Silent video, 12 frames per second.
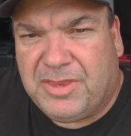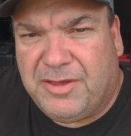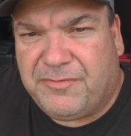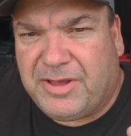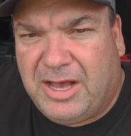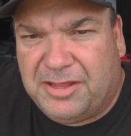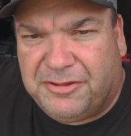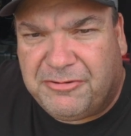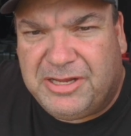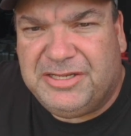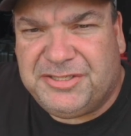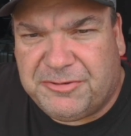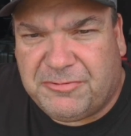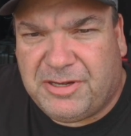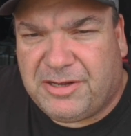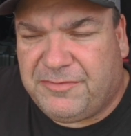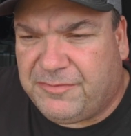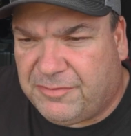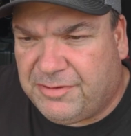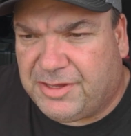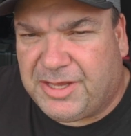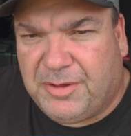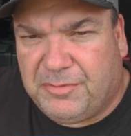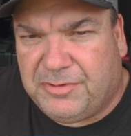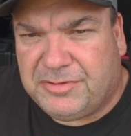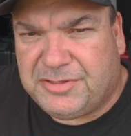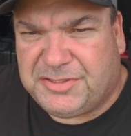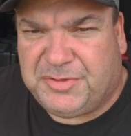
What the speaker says: They've got their easy rig for the gimbal to